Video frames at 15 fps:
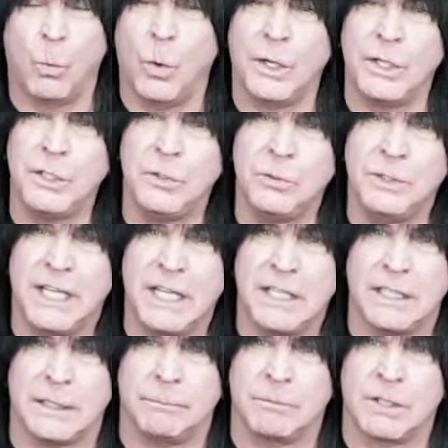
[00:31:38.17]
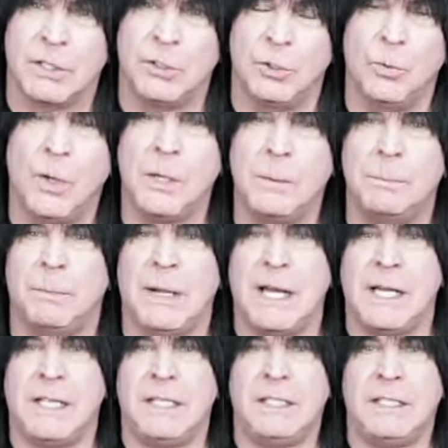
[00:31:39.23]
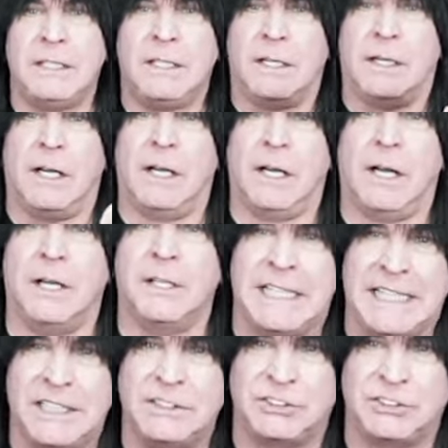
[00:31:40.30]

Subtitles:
what are you getting? You are buying an